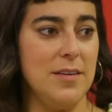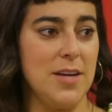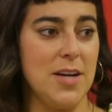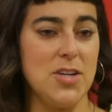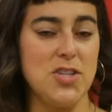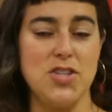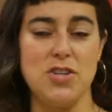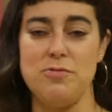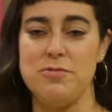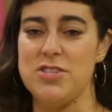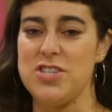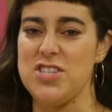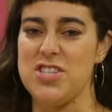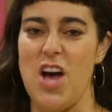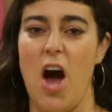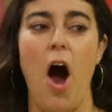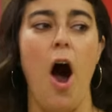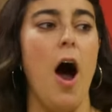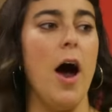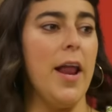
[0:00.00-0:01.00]
Because she was just
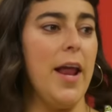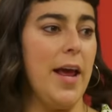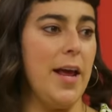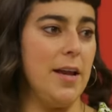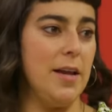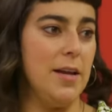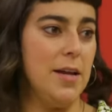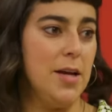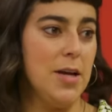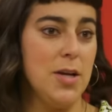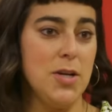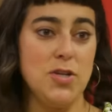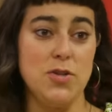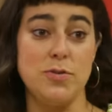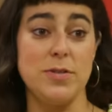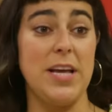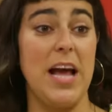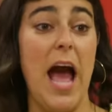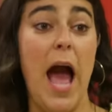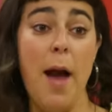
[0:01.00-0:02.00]
on it. She was like,